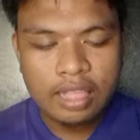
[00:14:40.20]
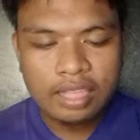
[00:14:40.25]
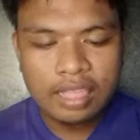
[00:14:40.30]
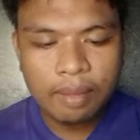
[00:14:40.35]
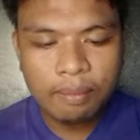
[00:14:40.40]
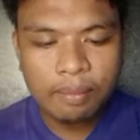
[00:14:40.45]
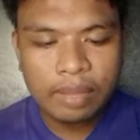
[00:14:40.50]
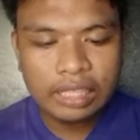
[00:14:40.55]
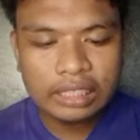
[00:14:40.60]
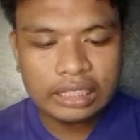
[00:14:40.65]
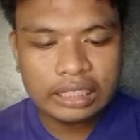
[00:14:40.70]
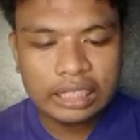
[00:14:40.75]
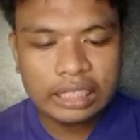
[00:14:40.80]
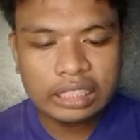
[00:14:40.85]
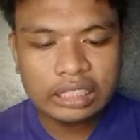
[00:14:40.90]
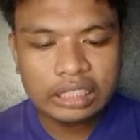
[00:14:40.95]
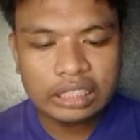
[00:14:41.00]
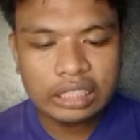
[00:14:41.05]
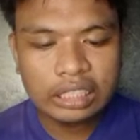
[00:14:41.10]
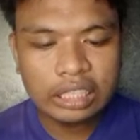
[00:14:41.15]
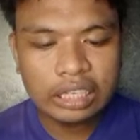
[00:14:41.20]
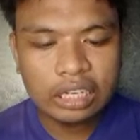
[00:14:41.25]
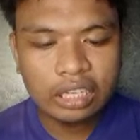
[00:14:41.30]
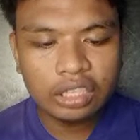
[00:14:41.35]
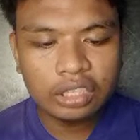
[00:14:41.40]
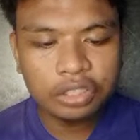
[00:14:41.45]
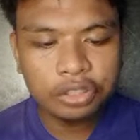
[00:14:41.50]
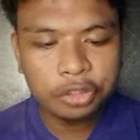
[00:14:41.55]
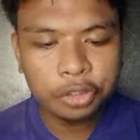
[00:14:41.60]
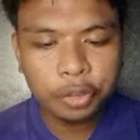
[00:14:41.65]
the metal
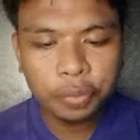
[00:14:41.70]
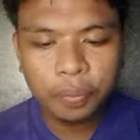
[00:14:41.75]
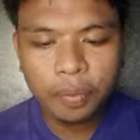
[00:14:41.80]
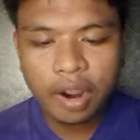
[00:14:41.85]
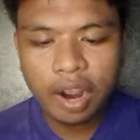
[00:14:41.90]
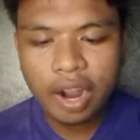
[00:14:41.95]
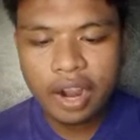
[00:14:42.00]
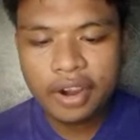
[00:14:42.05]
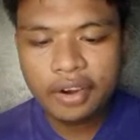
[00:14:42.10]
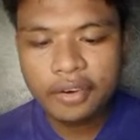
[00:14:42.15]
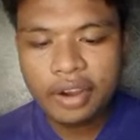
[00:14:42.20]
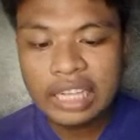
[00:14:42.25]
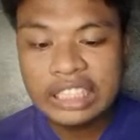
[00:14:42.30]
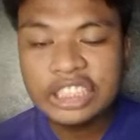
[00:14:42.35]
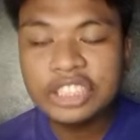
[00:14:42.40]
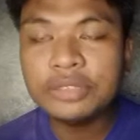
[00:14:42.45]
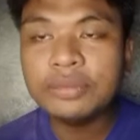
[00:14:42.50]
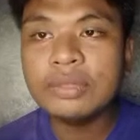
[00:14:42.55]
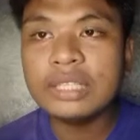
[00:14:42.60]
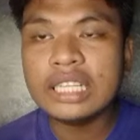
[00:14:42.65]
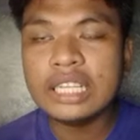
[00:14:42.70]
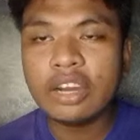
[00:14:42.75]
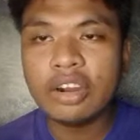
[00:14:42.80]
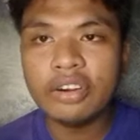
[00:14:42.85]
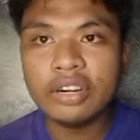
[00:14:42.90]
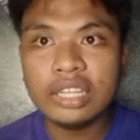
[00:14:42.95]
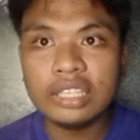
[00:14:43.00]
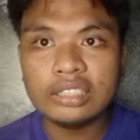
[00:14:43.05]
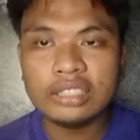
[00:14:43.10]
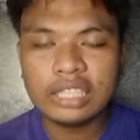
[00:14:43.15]
group are randomly
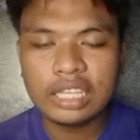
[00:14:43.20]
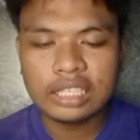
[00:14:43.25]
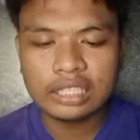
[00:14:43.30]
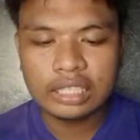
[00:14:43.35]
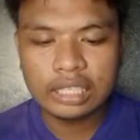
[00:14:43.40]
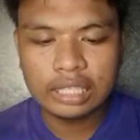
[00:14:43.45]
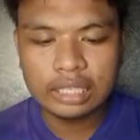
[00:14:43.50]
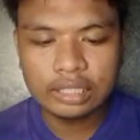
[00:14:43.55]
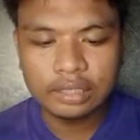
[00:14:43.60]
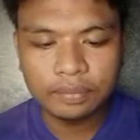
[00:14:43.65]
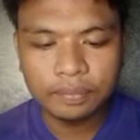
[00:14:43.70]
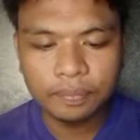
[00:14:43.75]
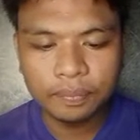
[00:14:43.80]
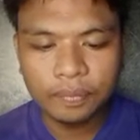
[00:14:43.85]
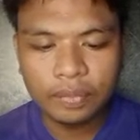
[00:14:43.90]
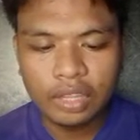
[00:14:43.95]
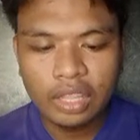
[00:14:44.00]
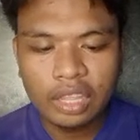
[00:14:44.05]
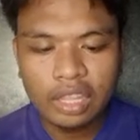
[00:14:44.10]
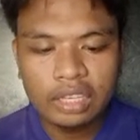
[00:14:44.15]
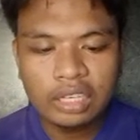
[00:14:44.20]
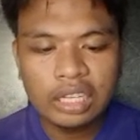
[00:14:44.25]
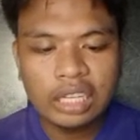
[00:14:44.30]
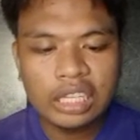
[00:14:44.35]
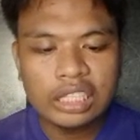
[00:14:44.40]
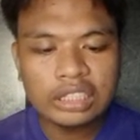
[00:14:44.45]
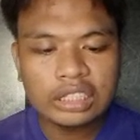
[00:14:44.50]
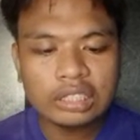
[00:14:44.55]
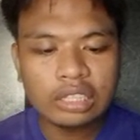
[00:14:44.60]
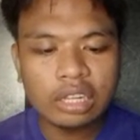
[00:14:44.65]
orientated. This
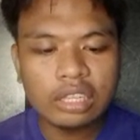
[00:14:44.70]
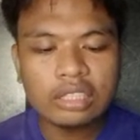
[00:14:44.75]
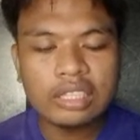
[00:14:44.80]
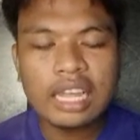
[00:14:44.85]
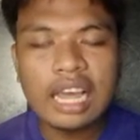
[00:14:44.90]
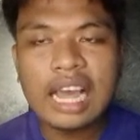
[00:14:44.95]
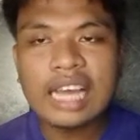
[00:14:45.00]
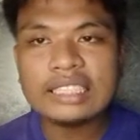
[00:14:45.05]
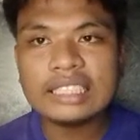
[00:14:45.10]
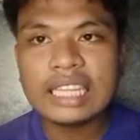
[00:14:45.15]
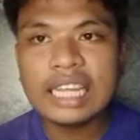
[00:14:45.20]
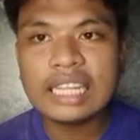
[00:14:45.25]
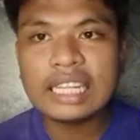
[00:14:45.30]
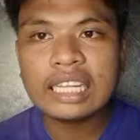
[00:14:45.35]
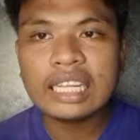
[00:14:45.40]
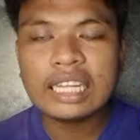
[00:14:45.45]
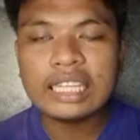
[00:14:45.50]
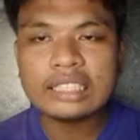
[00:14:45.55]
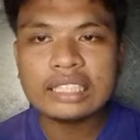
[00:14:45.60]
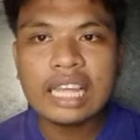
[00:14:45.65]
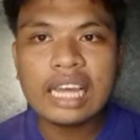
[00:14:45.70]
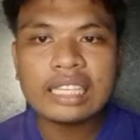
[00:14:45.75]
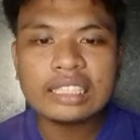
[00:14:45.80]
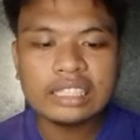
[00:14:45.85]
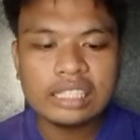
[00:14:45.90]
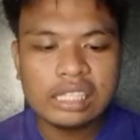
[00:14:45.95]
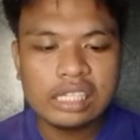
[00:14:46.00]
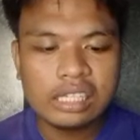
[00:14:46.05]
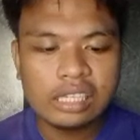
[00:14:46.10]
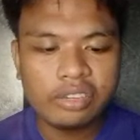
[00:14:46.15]
is called the
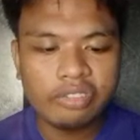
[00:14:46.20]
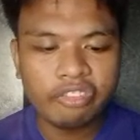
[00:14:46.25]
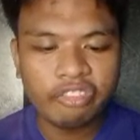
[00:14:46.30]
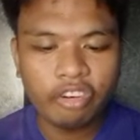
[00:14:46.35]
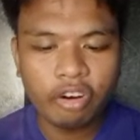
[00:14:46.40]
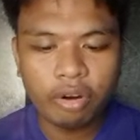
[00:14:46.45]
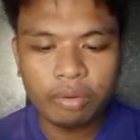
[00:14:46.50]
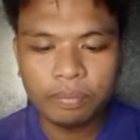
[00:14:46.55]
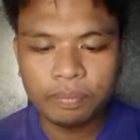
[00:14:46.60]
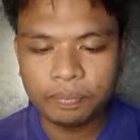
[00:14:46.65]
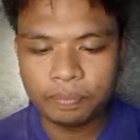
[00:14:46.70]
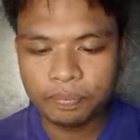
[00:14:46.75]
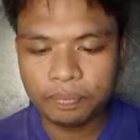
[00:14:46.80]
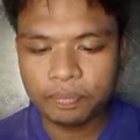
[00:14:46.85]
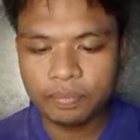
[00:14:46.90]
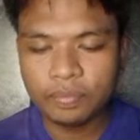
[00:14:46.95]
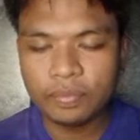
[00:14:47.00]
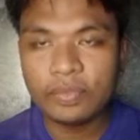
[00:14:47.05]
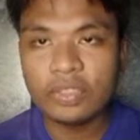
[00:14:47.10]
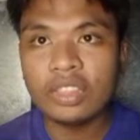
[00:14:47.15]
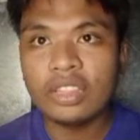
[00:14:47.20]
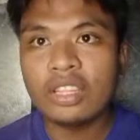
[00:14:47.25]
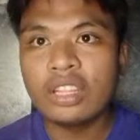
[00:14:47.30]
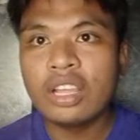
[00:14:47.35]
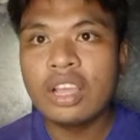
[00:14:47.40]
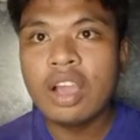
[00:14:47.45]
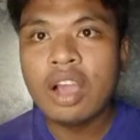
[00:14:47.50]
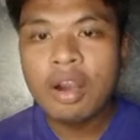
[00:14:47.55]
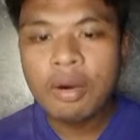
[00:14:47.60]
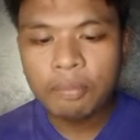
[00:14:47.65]
atactic form.
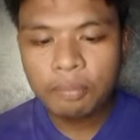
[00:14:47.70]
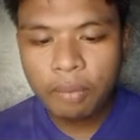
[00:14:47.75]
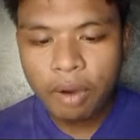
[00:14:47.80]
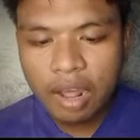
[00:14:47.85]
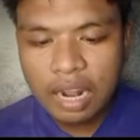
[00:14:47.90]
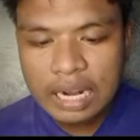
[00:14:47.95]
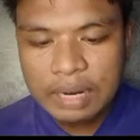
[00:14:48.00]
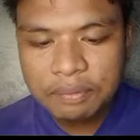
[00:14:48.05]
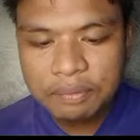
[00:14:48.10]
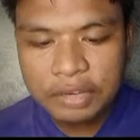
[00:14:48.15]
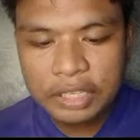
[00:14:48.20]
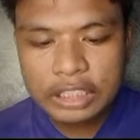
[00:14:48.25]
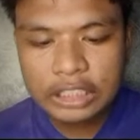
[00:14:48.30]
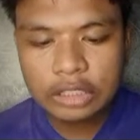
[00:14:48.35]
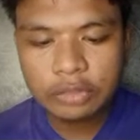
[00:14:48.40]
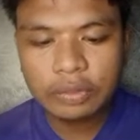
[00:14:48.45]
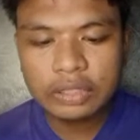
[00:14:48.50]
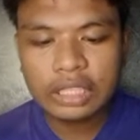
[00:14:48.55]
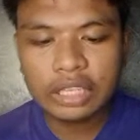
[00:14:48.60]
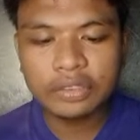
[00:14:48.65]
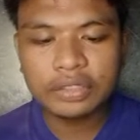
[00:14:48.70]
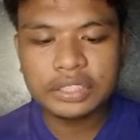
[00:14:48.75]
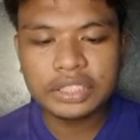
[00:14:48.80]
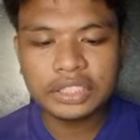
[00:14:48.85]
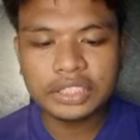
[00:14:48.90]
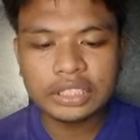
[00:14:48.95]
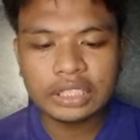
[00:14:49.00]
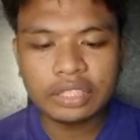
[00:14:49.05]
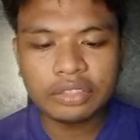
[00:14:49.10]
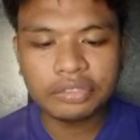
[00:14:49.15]
Polymers with a
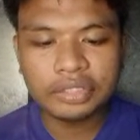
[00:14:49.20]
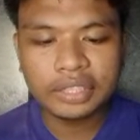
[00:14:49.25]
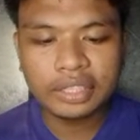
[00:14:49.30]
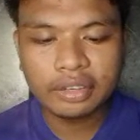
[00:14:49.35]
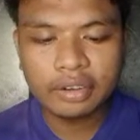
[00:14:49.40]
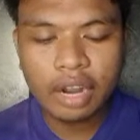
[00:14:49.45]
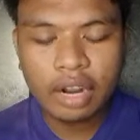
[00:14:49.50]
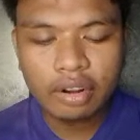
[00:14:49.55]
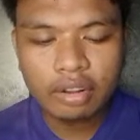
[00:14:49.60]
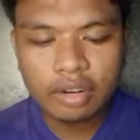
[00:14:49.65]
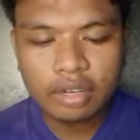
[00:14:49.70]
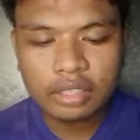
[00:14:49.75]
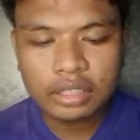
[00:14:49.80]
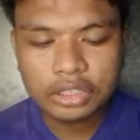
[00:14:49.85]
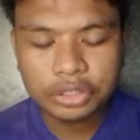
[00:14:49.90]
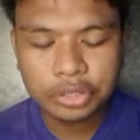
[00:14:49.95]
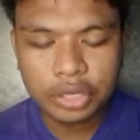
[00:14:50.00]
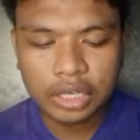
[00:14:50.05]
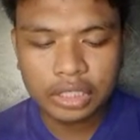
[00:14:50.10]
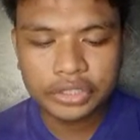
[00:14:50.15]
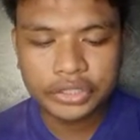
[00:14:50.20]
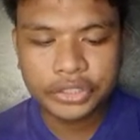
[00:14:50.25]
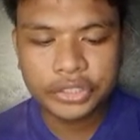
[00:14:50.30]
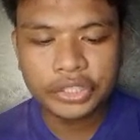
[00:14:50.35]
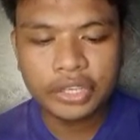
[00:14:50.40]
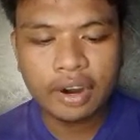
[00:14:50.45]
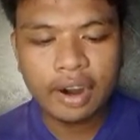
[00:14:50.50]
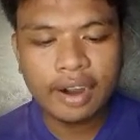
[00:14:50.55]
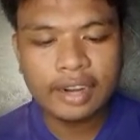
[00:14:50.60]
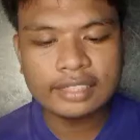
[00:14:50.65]
regular structure
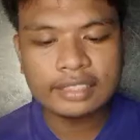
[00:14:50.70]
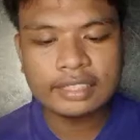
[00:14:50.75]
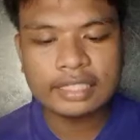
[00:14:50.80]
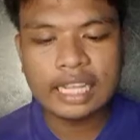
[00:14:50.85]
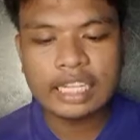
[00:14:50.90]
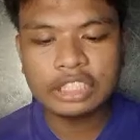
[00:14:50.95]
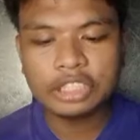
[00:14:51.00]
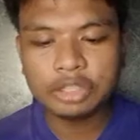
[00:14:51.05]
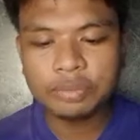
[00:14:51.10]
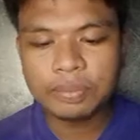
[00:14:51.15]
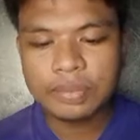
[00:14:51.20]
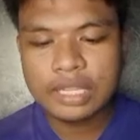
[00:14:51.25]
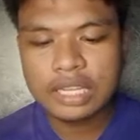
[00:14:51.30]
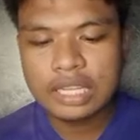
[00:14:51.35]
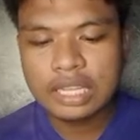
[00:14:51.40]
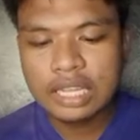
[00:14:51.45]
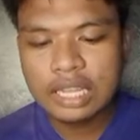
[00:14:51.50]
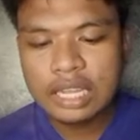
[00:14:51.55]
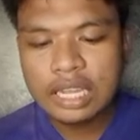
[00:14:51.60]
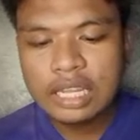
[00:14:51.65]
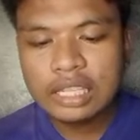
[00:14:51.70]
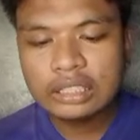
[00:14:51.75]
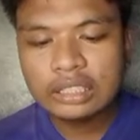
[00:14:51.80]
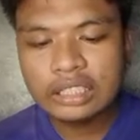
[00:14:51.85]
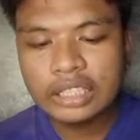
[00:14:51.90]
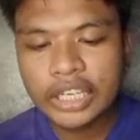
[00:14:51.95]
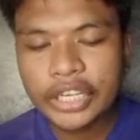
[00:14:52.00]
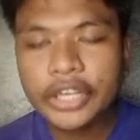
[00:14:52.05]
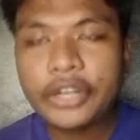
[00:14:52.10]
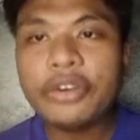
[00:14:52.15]
are said to be
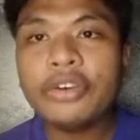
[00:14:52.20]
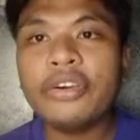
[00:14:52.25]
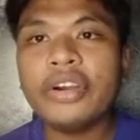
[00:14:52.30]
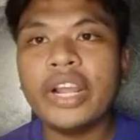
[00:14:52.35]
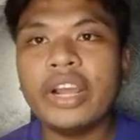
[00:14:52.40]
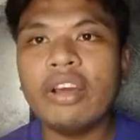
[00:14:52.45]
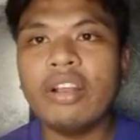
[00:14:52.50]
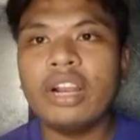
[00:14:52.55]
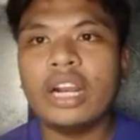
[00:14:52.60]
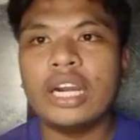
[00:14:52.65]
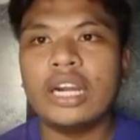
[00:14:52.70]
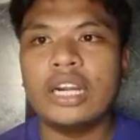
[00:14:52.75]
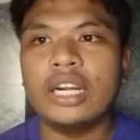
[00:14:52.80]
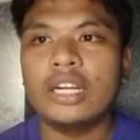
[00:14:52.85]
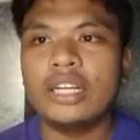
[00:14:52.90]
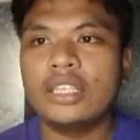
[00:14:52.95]
stereoregular.